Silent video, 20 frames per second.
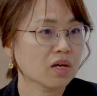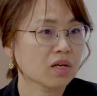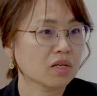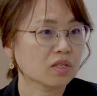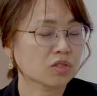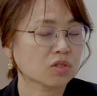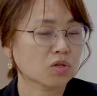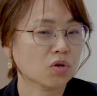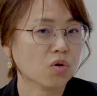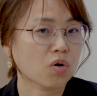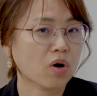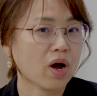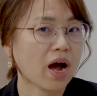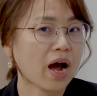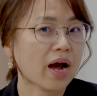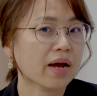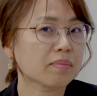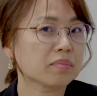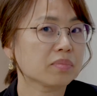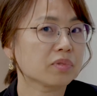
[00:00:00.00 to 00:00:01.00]
So
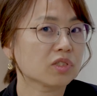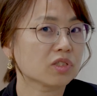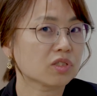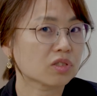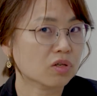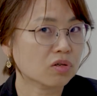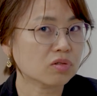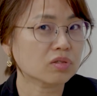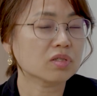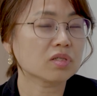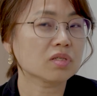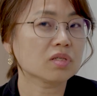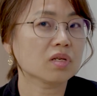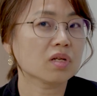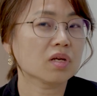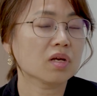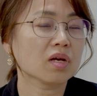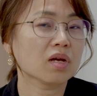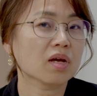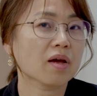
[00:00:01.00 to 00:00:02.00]
I'm
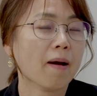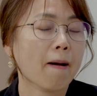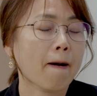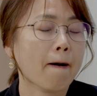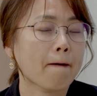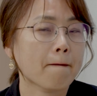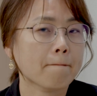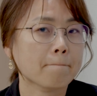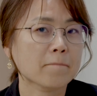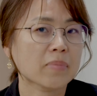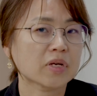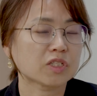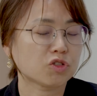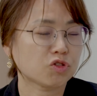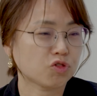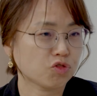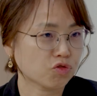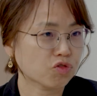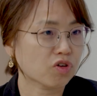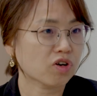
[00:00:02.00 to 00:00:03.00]
certainly
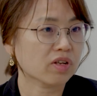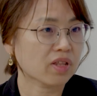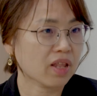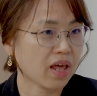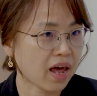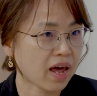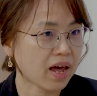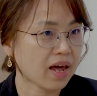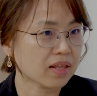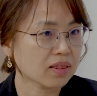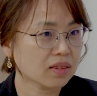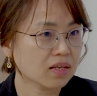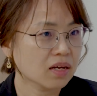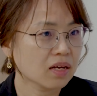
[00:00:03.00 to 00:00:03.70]
sure that